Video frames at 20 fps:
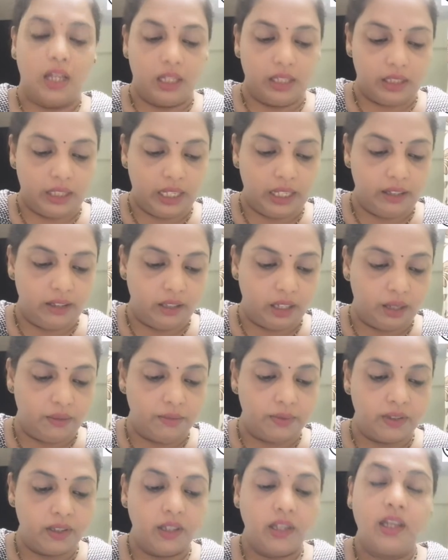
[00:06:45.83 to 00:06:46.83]
Then
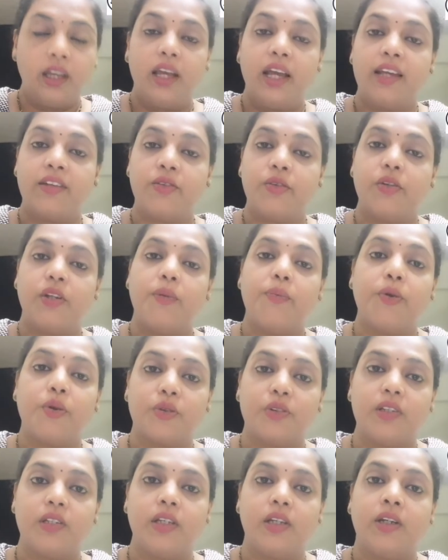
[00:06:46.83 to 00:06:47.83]
comes as to the
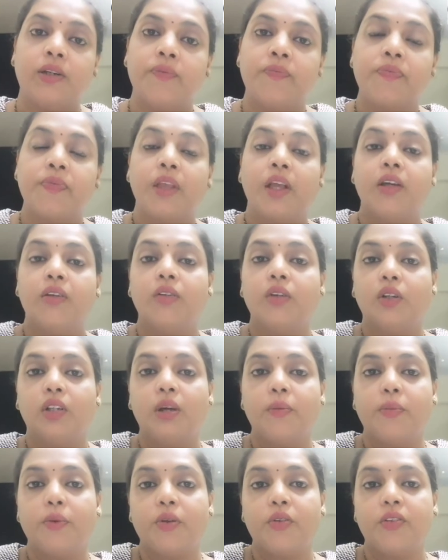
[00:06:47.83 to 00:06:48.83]
procedure. So
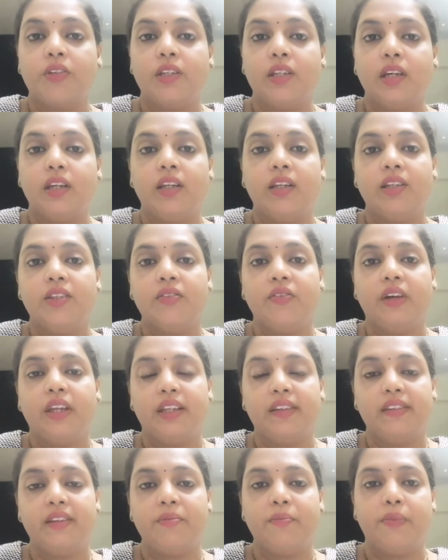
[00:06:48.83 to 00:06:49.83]
the procedure is
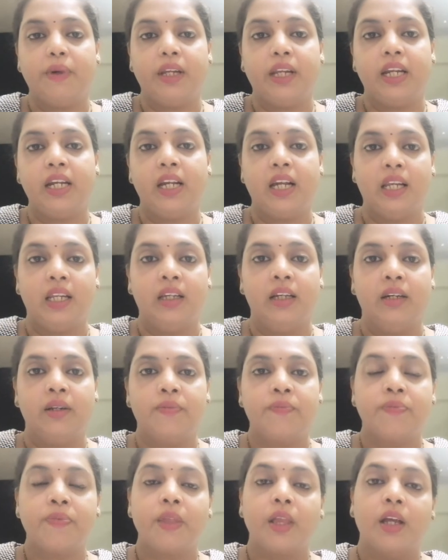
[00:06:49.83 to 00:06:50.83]
very simple and clear.
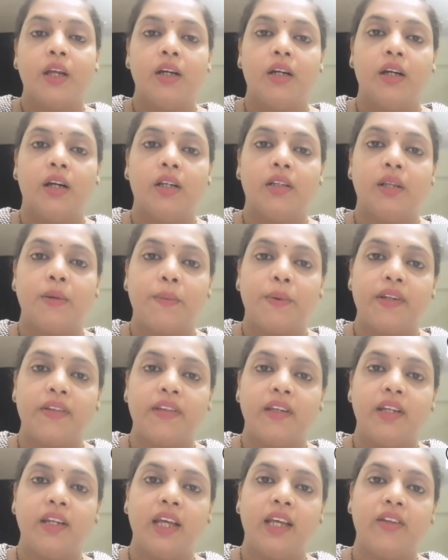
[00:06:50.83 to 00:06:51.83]
The
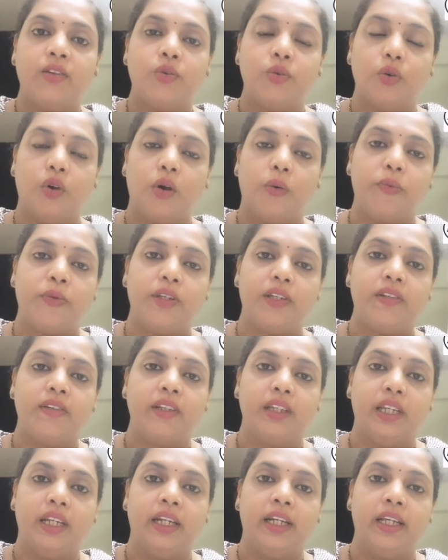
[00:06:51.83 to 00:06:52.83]
person has two options
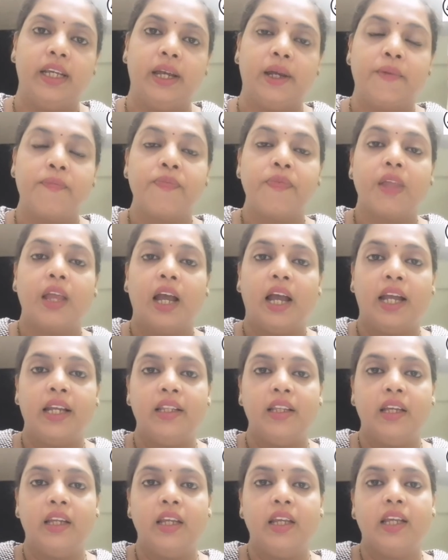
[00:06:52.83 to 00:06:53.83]
in India.
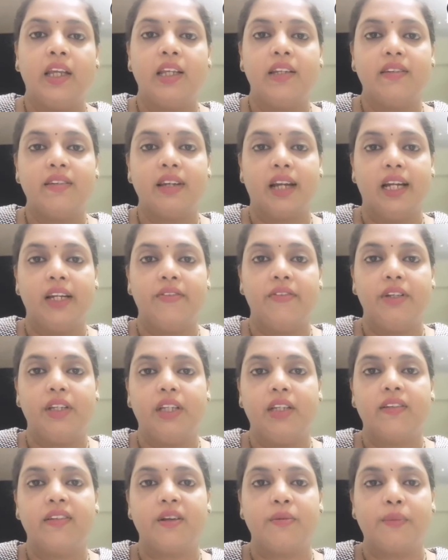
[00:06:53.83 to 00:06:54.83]
Either he can start with
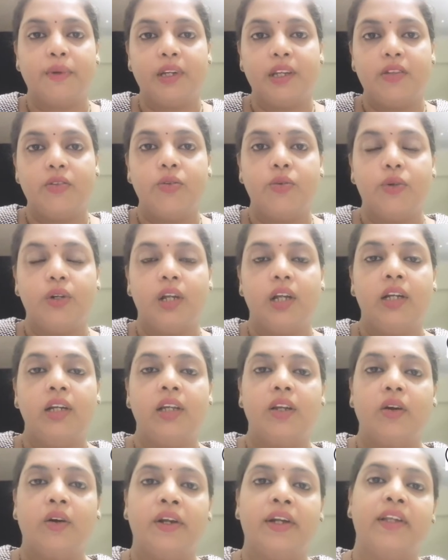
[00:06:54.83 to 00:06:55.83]
the summary suit
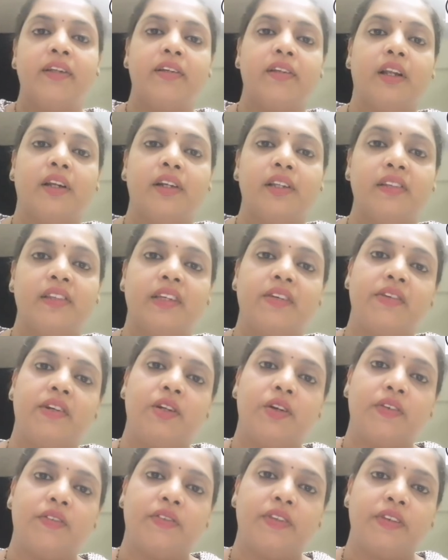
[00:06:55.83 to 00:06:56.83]
under order 37
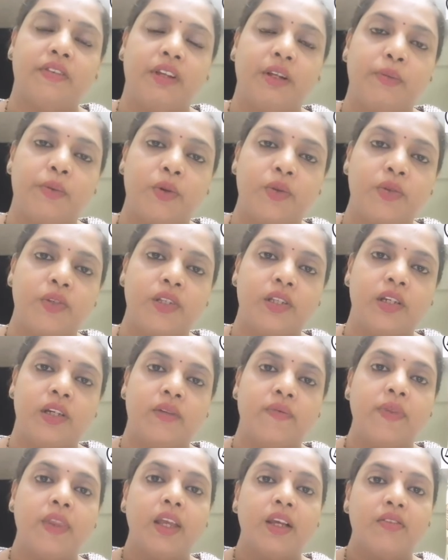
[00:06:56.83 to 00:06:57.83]
of civil procedure,
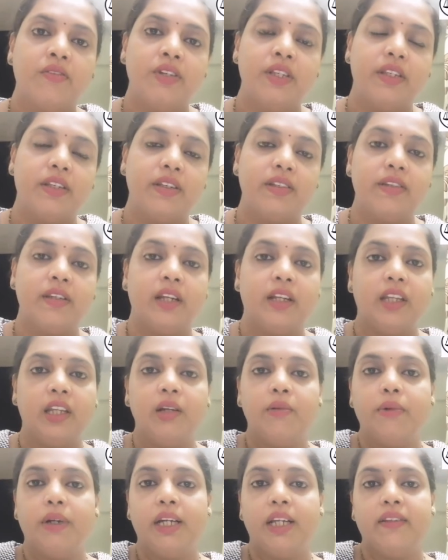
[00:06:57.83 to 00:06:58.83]
which is
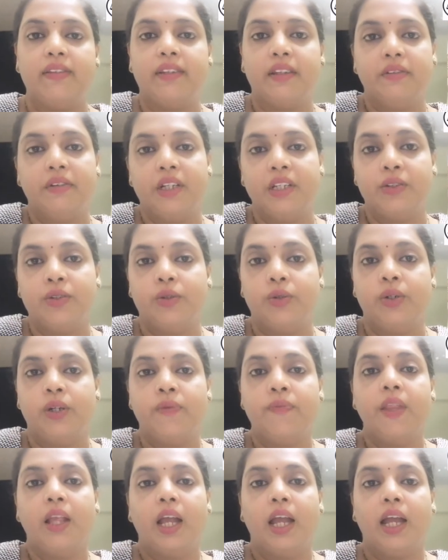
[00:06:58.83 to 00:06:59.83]
nothing but the civil suit,
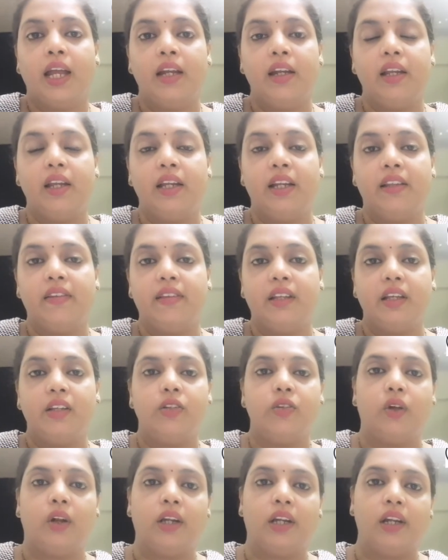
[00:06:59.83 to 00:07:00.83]
and it is a
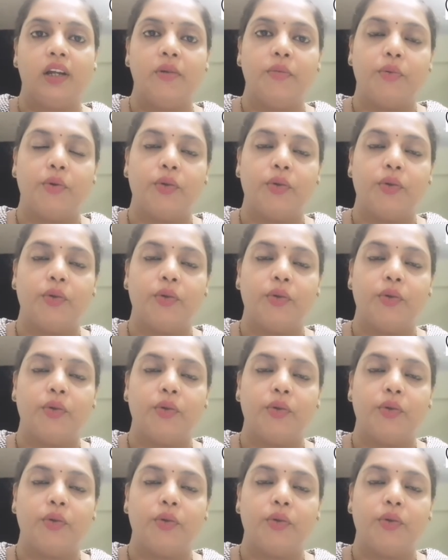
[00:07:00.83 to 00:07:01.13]
shortened